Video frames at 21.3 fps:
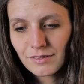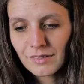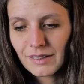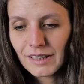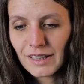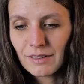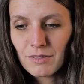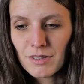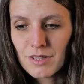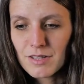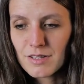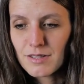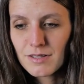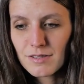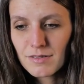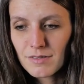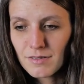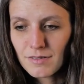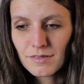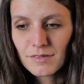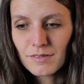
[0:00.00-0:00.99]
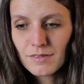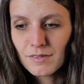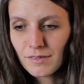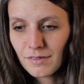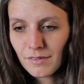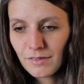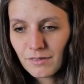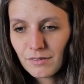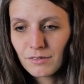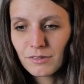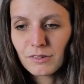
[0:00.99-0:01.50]
give us
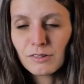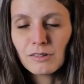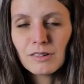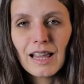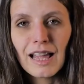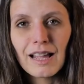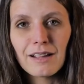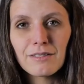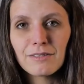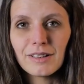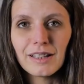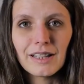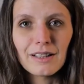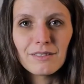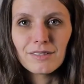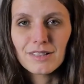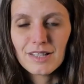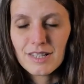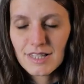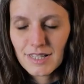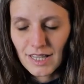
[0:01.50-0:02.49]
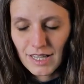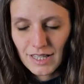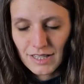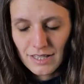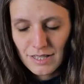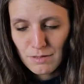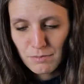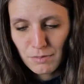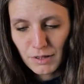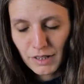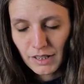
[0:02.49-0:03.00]
full life in every
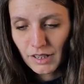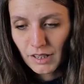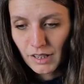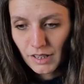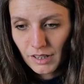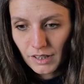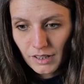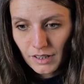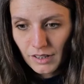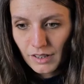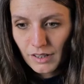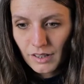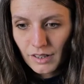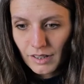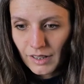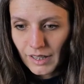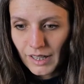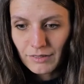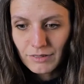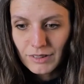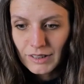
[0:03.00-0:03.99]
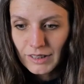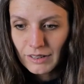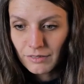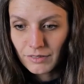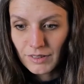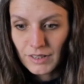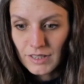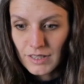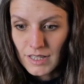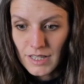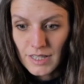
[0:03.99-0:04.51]
sense but even if
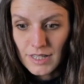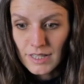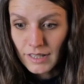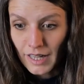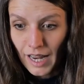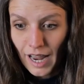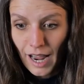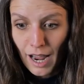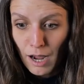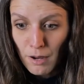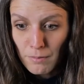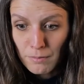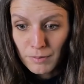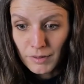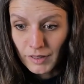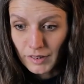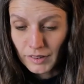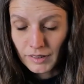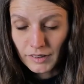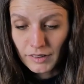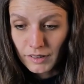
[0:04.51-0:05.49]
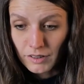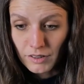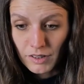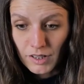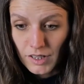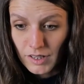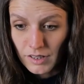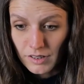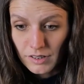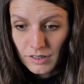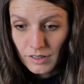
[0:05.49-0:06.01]
it doesn't happen
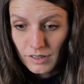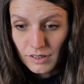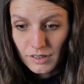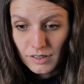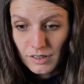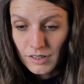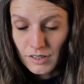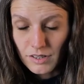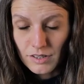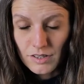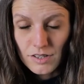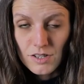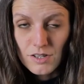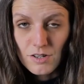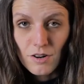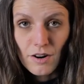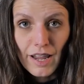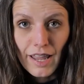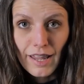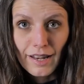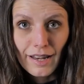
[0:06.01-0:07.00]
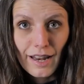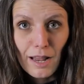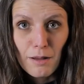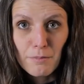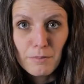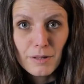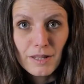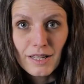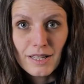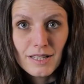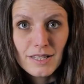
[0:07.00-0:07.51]
your your joy and
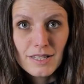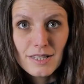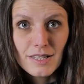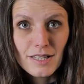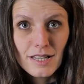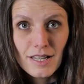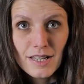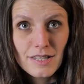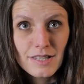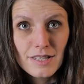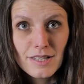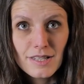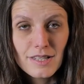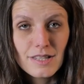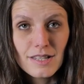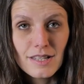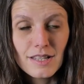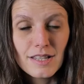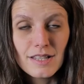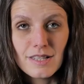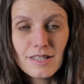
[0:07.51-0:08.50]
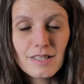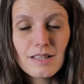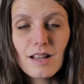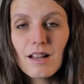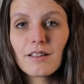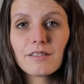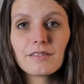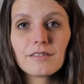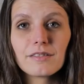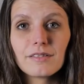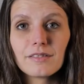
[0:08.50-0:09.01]
happiness has is
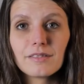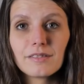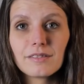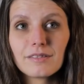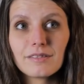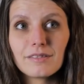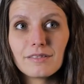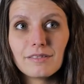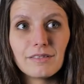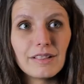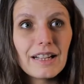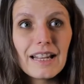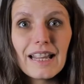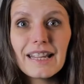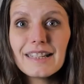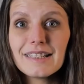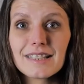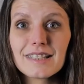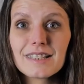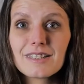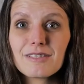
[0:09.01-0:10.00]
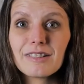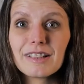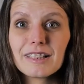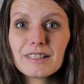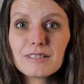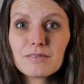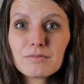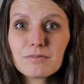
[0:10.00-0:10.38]
not related to it